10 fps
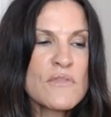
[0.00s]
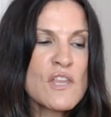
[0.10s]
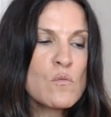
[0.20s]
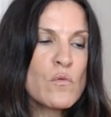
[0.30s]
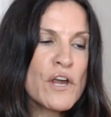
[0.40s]

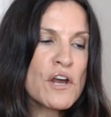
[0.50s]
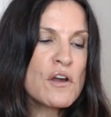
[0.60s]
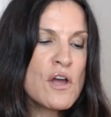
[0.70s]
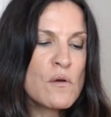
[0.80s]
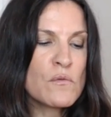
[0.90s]

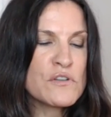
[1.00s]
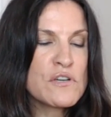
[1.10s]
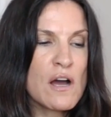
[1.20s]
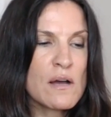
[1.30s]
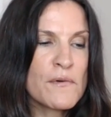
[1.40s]
where we
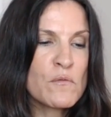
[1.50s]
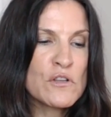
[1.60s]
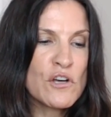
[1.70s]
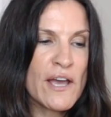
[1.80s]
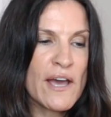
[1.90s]

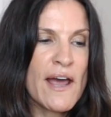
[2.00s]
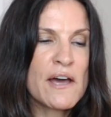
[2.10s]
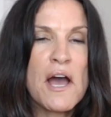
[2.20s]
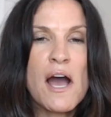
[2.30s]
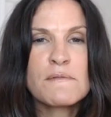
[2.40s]
look at how
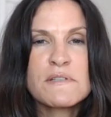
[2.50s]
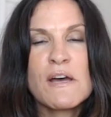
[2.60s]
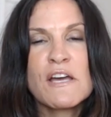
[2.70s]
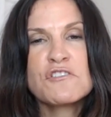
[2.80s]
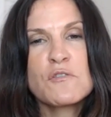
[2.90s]
to
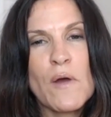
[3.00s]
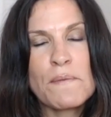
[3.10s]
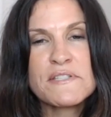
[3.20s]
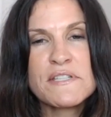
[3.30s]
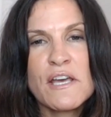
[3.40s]
optimize your
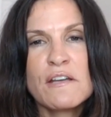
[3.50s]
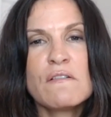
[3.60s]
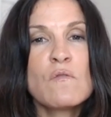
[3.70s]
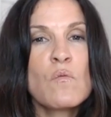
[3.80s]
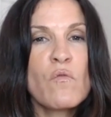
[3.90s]
website
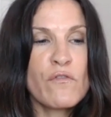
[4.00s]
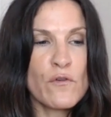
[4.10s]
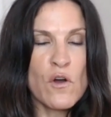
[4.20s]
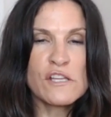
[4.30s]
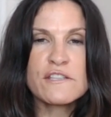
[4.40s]

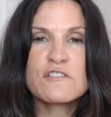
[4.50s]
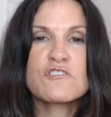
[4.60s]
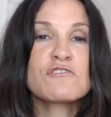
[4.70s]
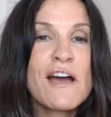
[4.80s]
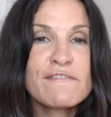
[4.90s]
for all of this
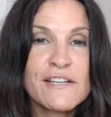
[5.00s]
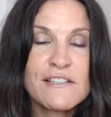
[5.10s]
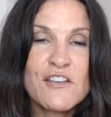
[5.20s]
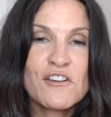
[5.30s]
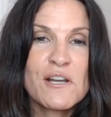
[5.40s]
traffic
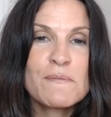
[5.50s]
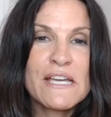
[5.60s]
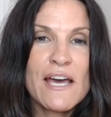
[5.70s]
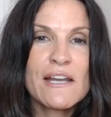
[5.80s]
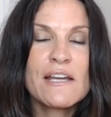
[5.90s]
that you're going to be
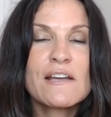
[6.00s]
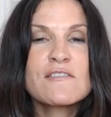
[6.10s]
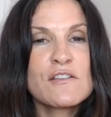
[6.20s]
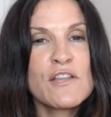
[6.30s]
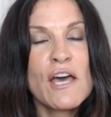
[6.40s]
getting,
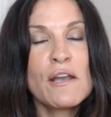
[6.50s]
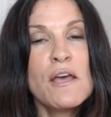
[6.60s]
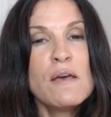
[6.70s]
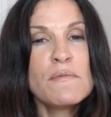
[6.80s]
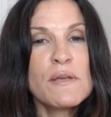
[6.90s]
so that
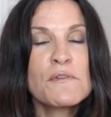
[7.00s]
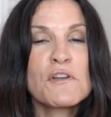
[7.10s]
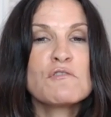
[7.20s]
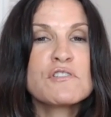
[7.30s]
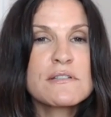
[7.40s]
people
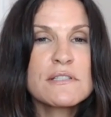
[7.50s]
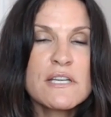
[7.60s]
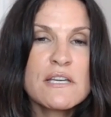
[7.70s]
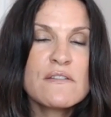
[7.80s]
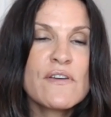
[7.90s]
don't just
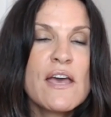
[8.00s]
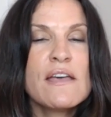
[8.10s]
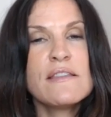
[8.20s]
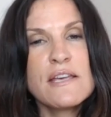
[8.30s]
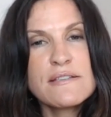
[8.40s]
leave,
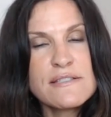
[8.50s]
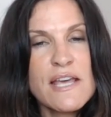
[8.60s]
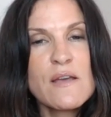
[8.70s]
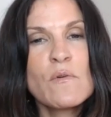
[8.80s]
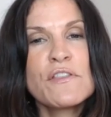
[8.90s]
they
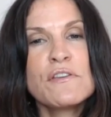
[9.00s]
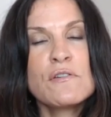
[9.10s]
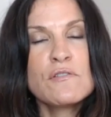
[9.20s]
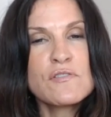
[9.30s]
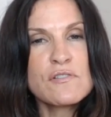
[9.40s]
stay with you,
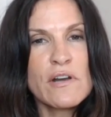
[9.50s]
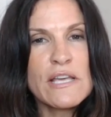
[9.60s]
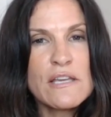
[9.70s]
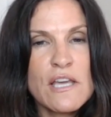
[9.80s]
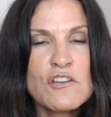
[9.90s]
you start
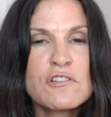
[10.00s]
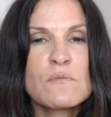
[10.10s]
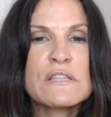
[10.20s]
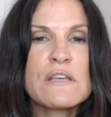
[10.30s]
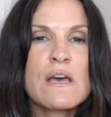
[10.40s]
engaging
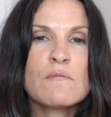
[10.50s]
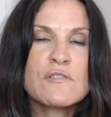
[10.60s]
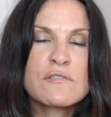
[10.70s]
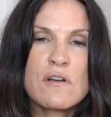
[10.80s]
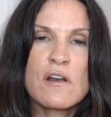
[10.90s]
with them, you
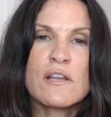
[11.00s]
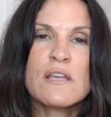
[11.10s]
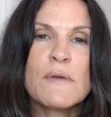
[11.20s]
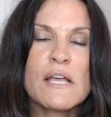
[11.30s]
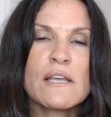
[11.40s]
start
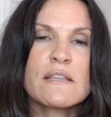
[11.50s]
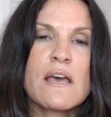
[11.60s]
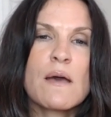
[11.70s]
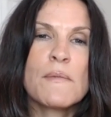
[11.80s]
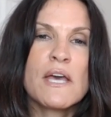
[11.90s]
emailing
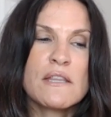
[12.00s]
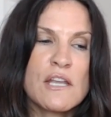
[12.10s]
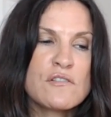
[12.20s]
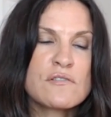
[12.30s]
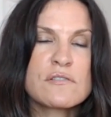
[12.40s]
them, and then
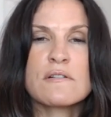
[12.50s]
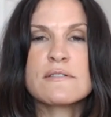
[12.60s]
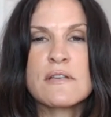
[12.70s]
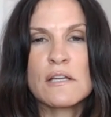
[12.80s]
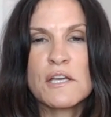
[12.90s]
you start
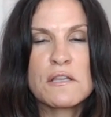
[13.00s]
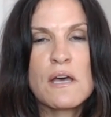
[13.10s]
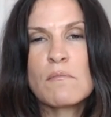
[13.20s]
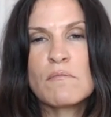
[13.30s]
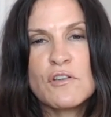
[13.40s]
selling
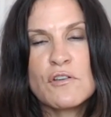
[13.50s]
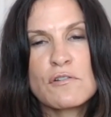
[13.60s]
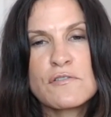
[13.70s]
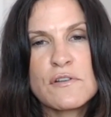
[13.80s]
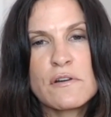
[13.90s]
them
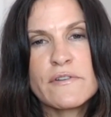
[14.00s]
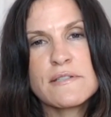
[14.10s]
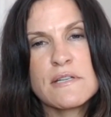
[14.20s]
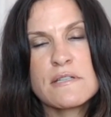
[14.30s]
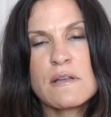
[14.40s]
your
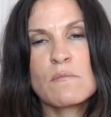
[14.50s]
services and